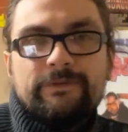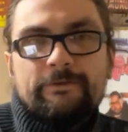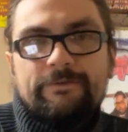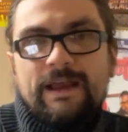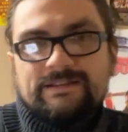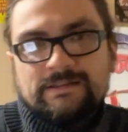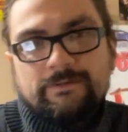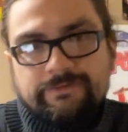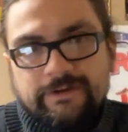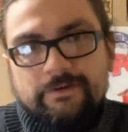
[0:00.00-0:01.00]
Fast and the
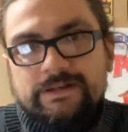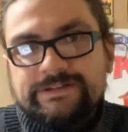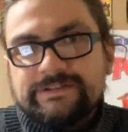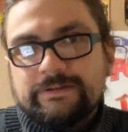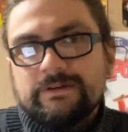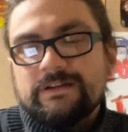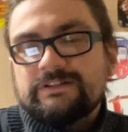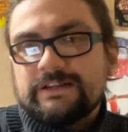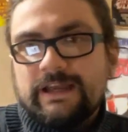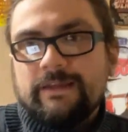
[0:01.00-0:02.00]
Furious series
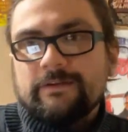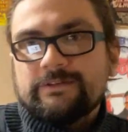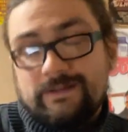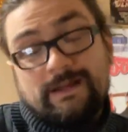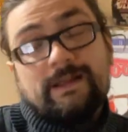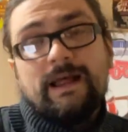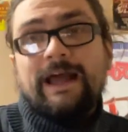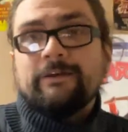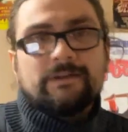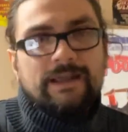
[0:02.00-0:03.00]
together. So that, I
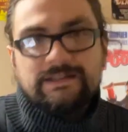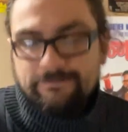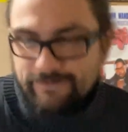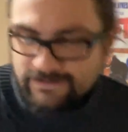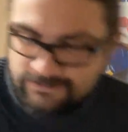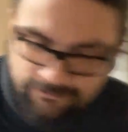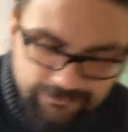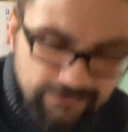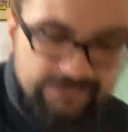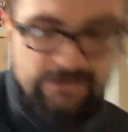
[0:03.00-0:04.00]
don't like the Fast and the
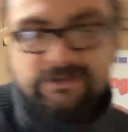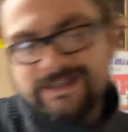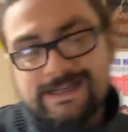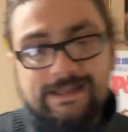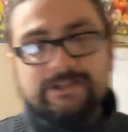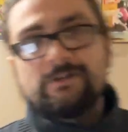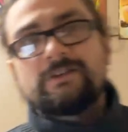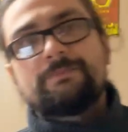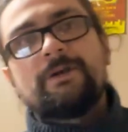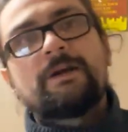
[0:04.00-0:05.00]
Furious series. I kind of like
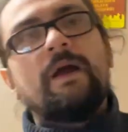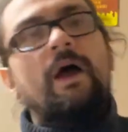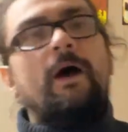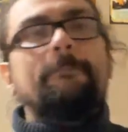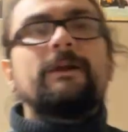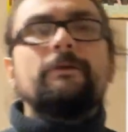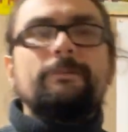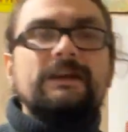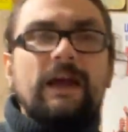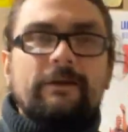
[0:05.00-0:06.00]
Jurassic Park. But it would
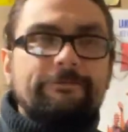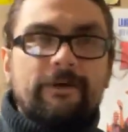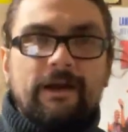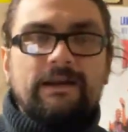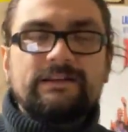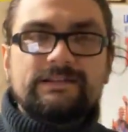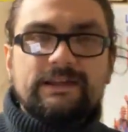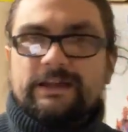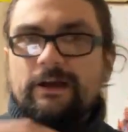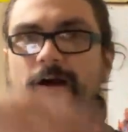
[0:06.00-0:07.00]
be kind of funny to see,
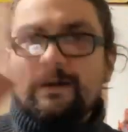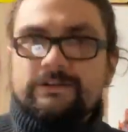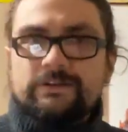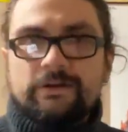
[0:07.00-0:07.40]
like, cars going